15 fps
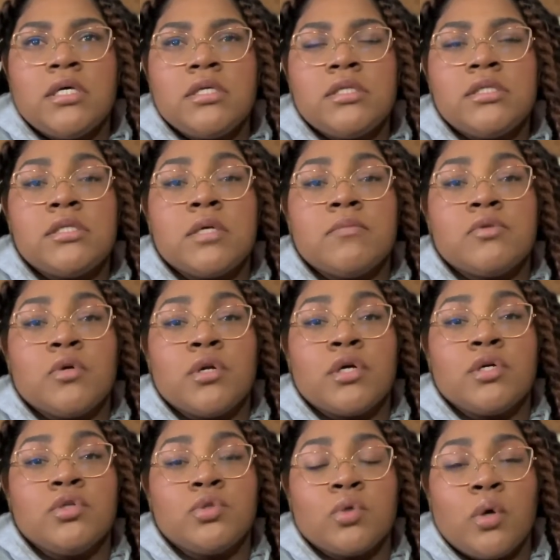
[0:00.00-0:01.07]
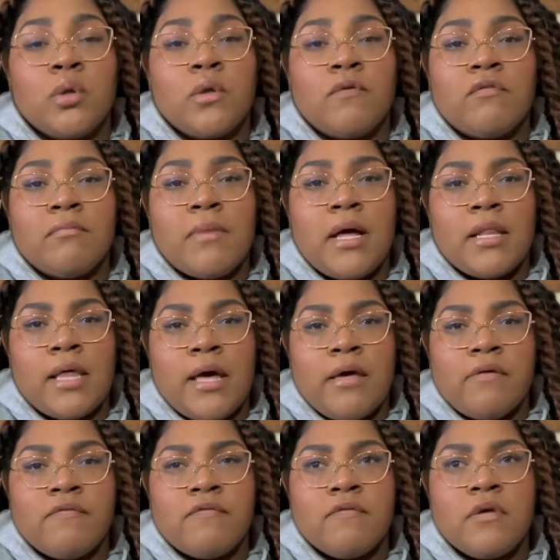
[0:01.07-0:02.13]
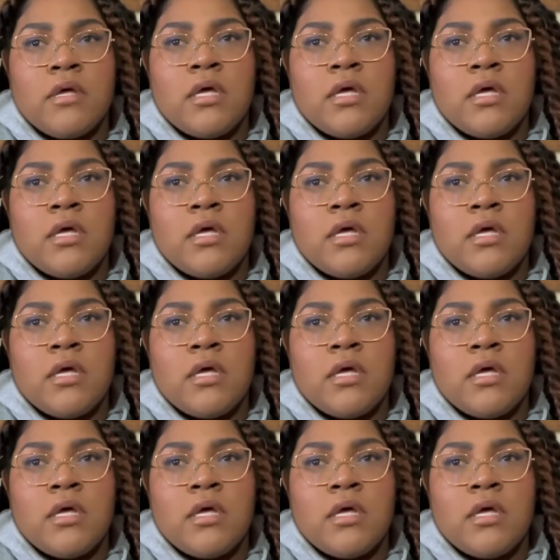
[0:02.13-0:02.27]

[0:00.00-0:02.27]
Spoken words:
some sort of control over my life,